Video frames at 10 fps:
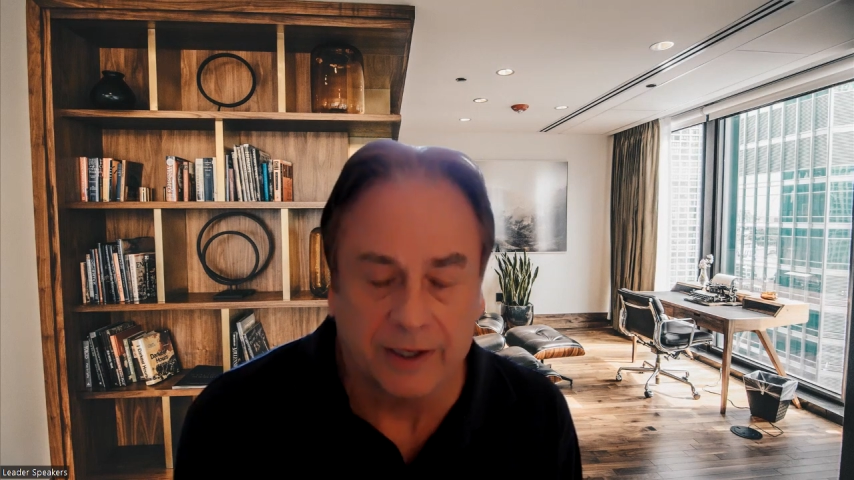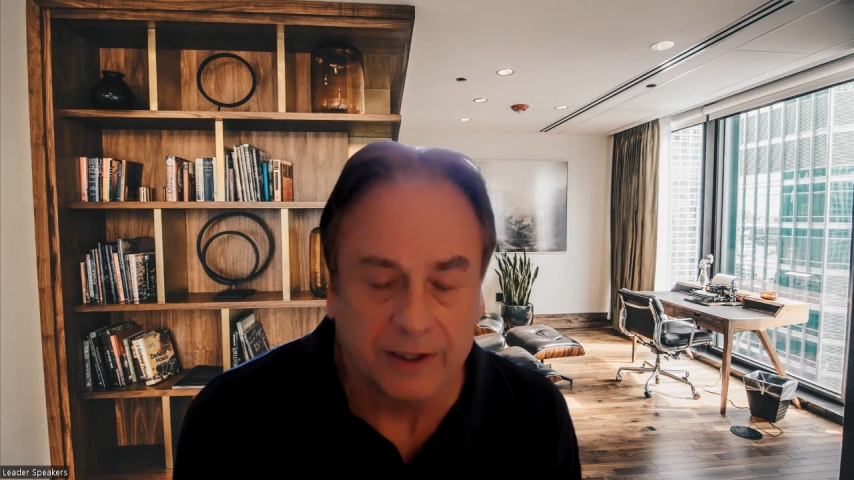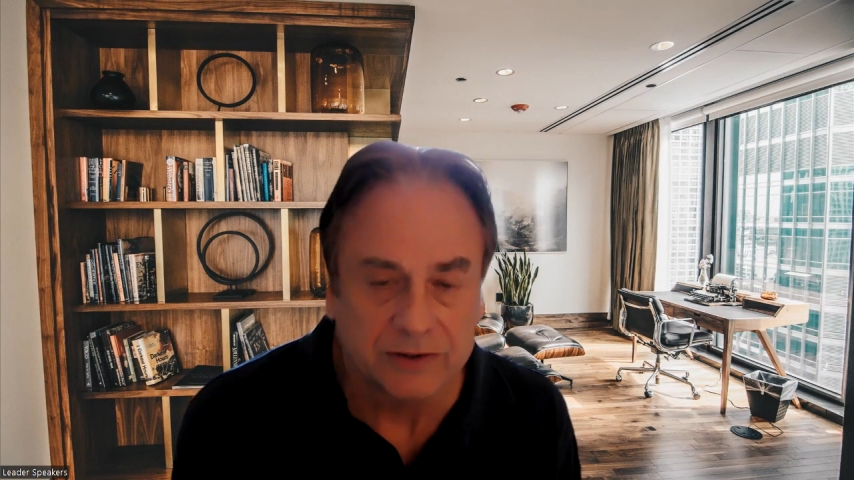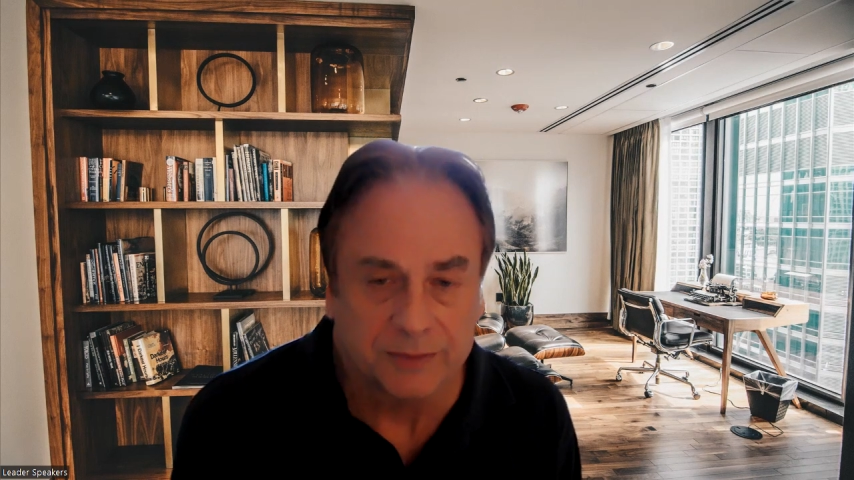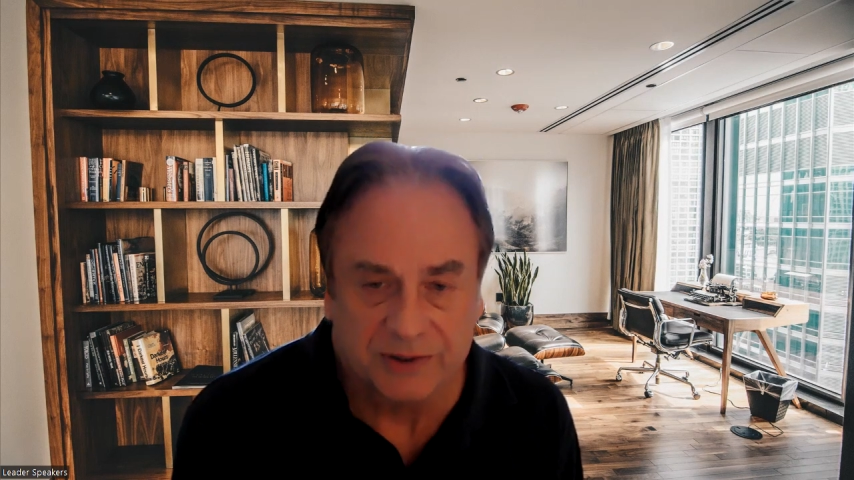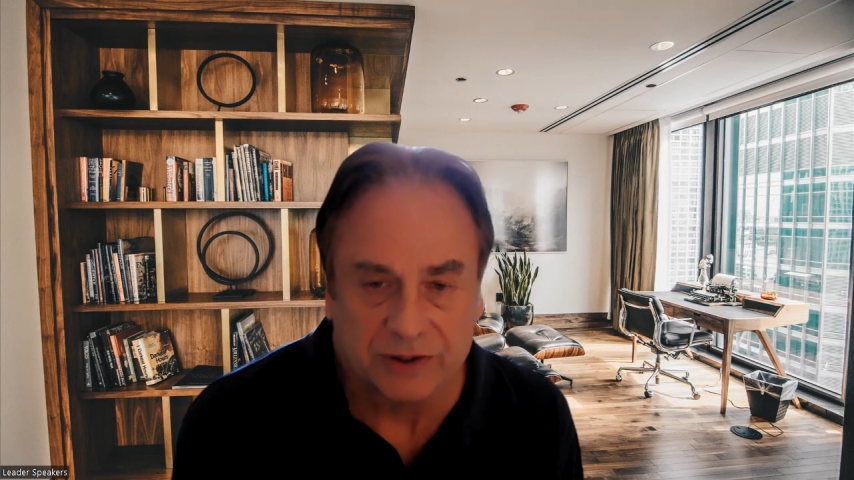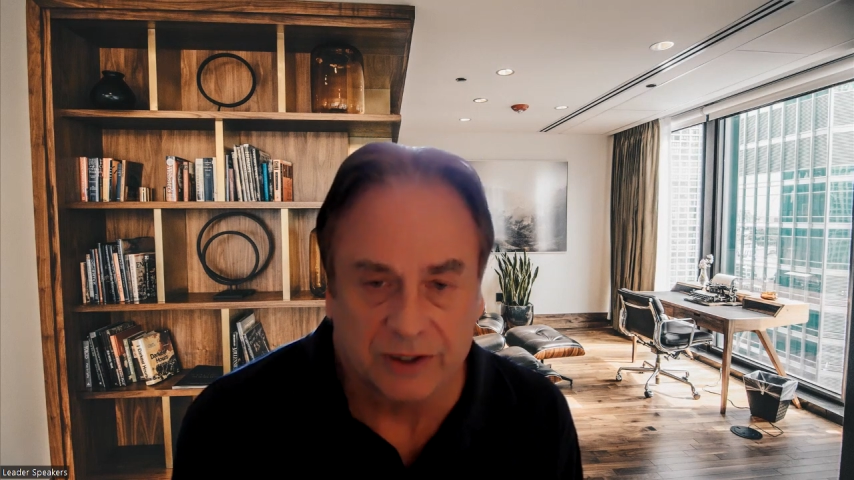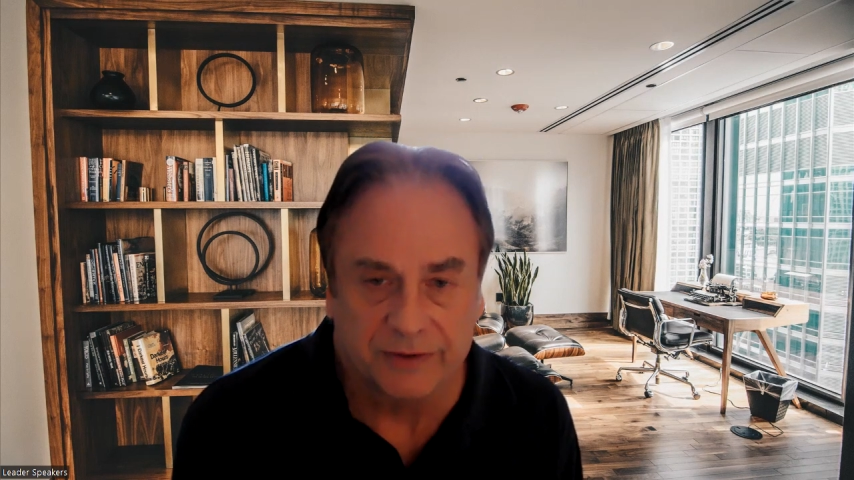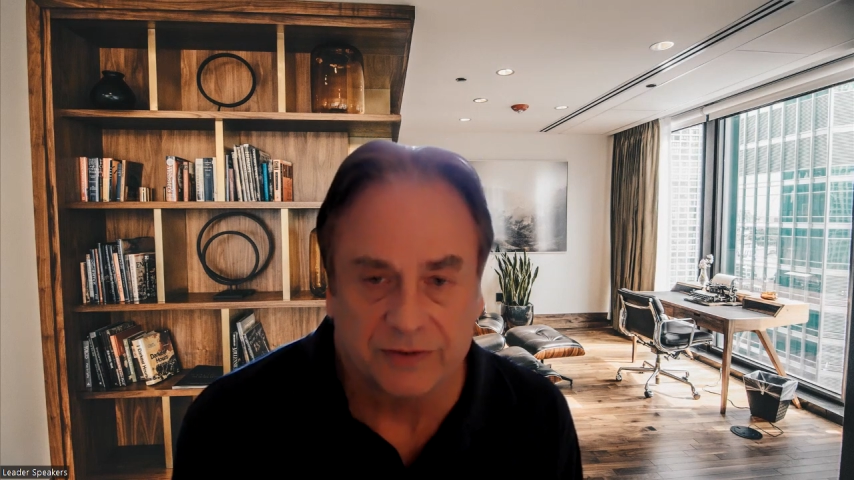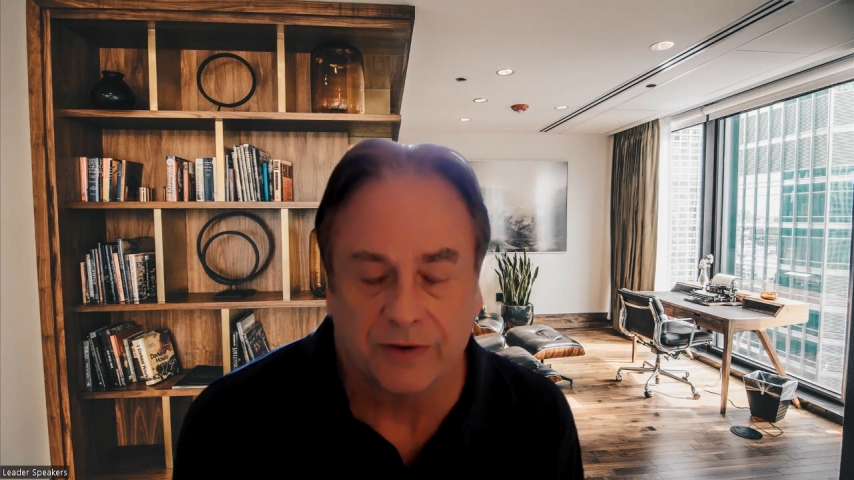customer
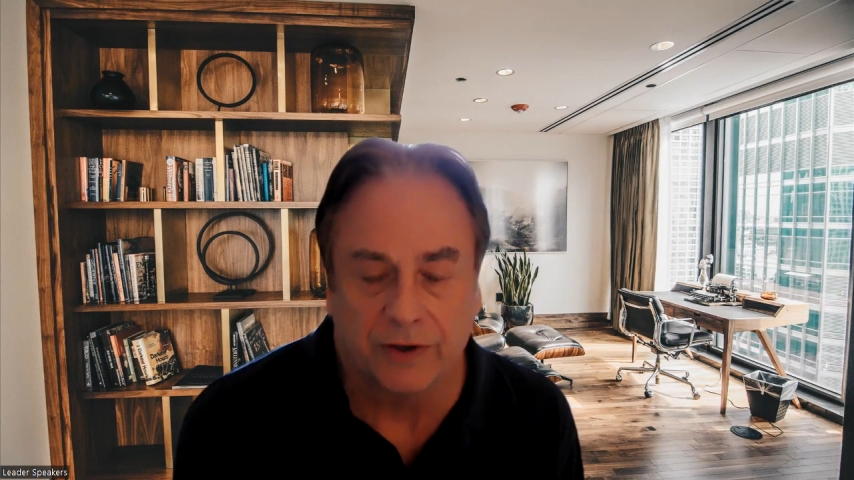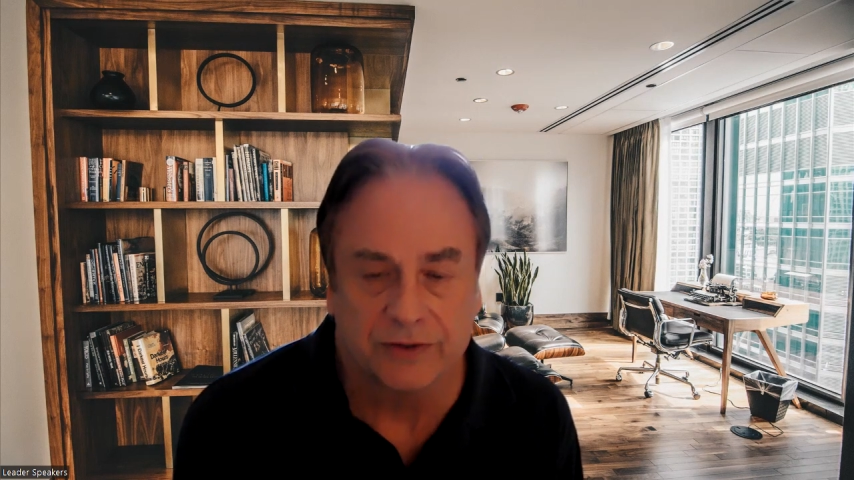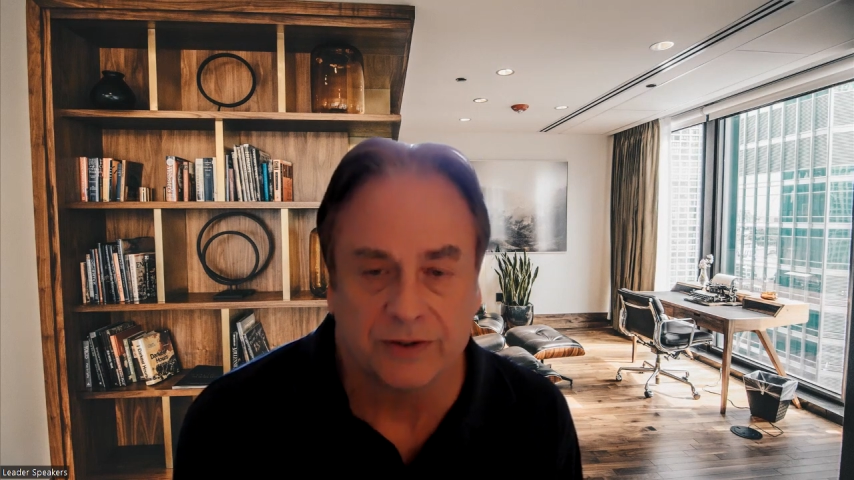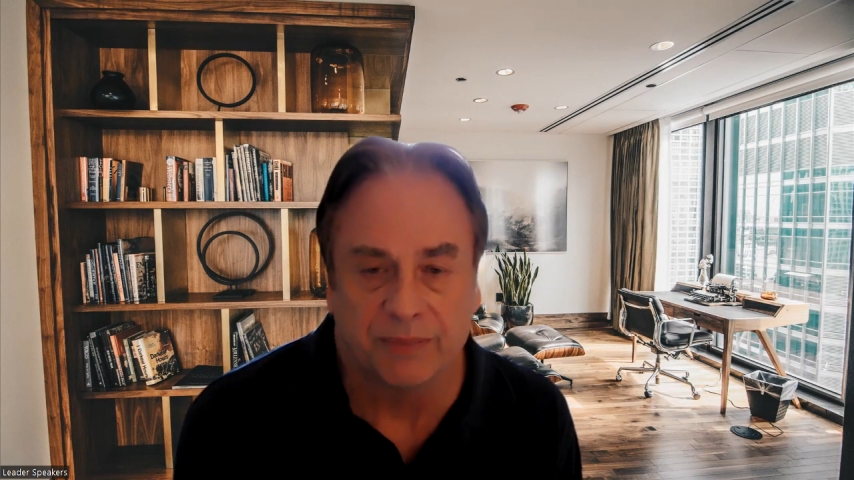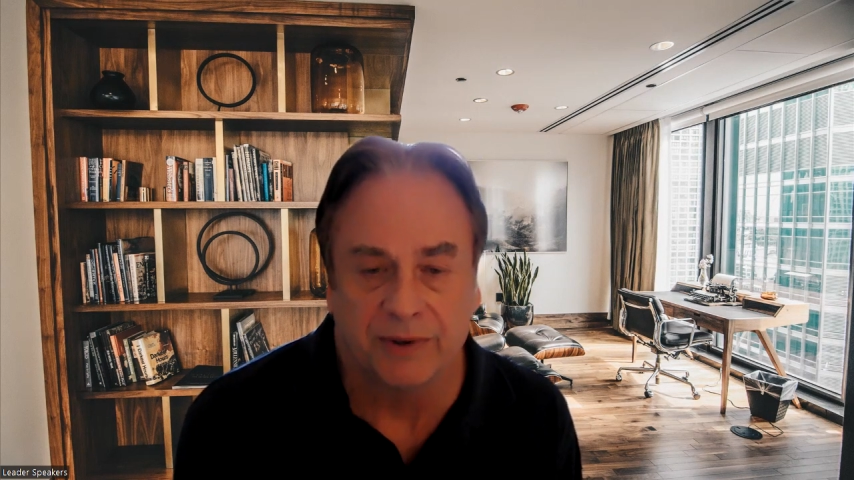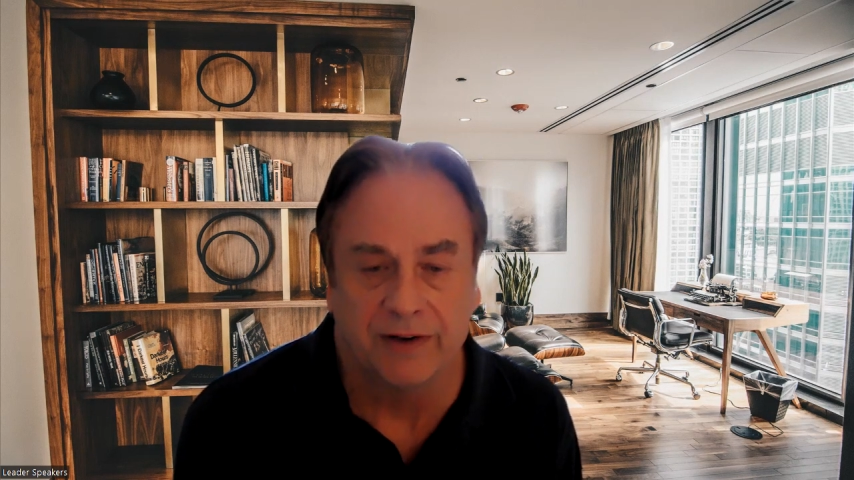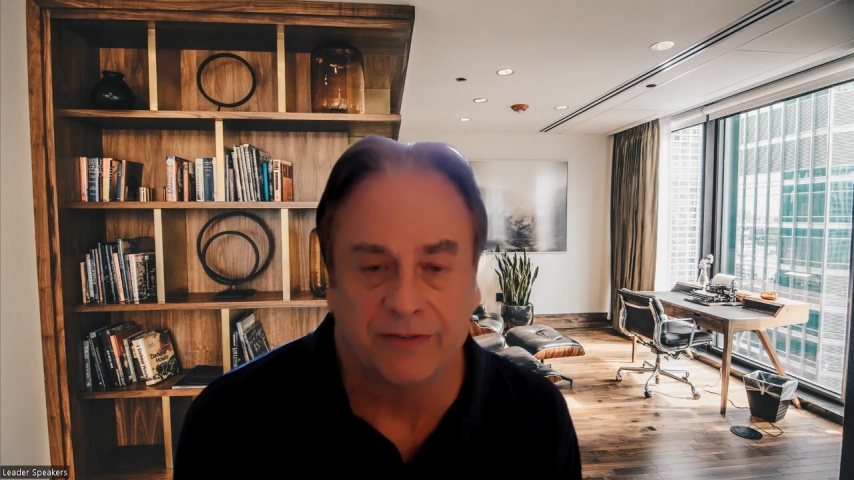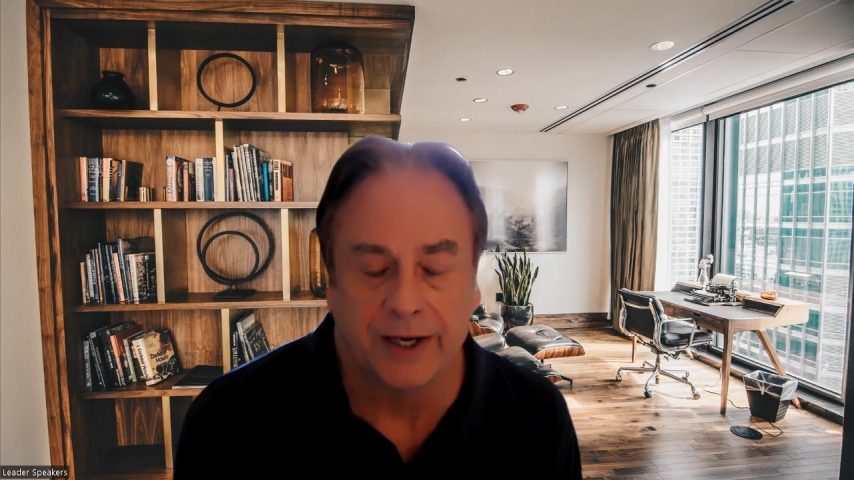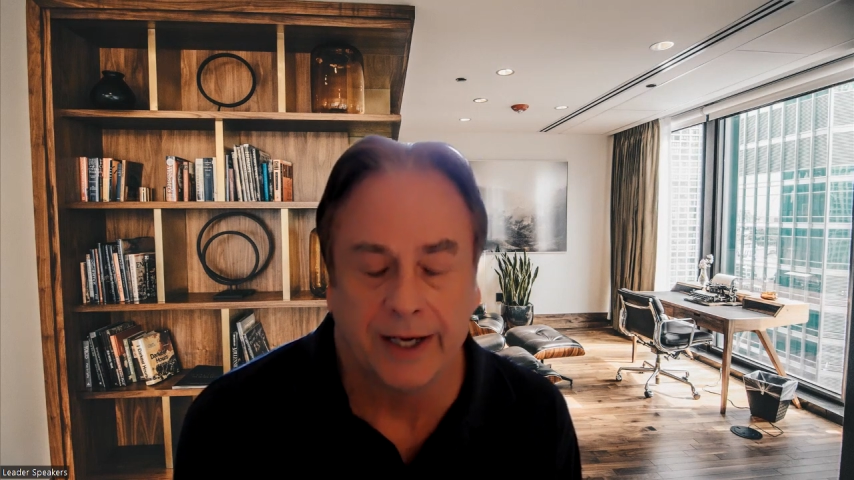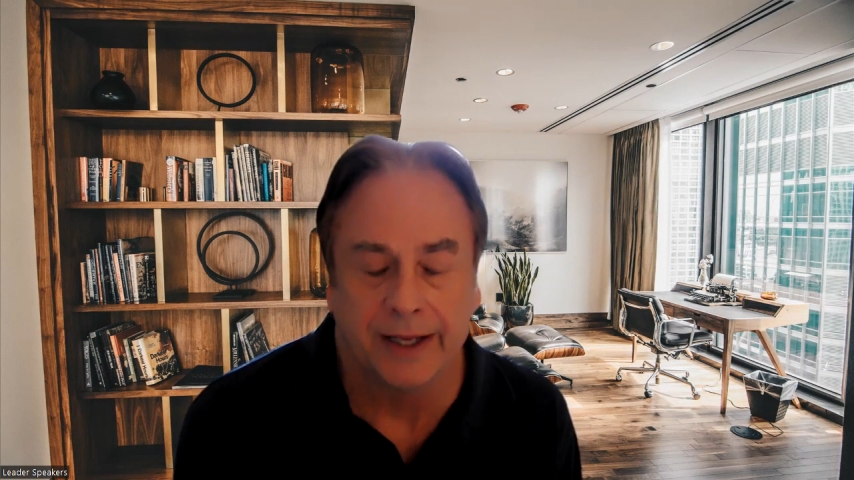service folks at
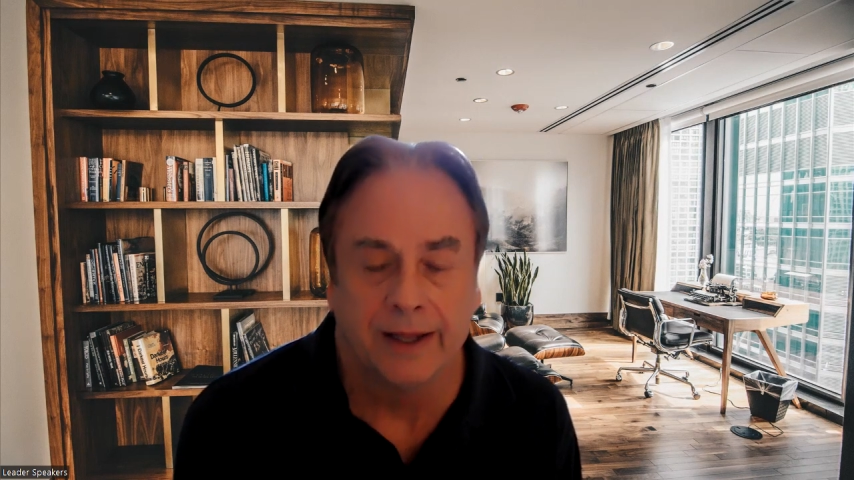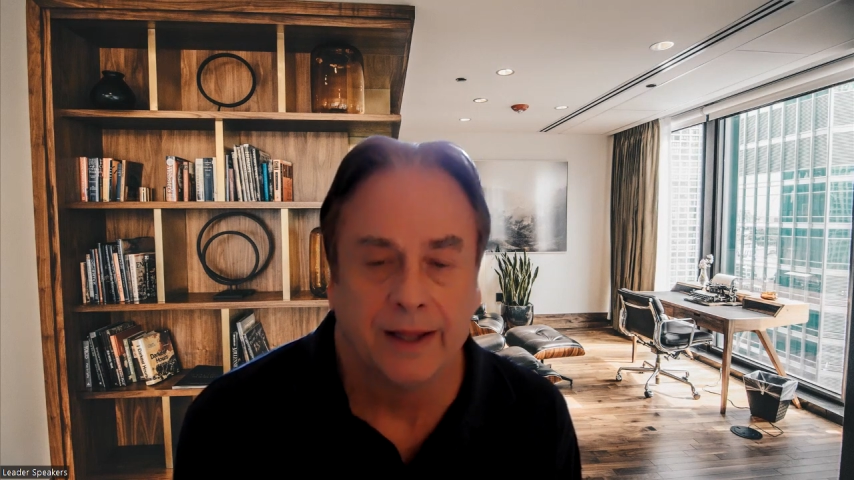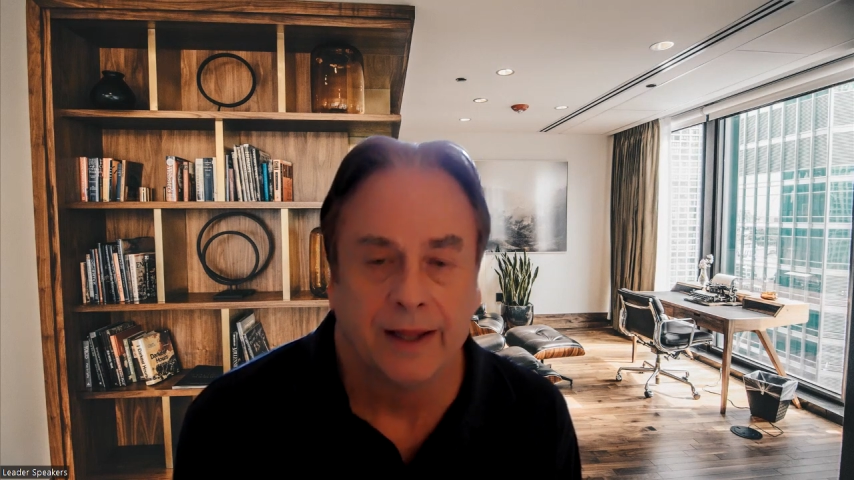Printify,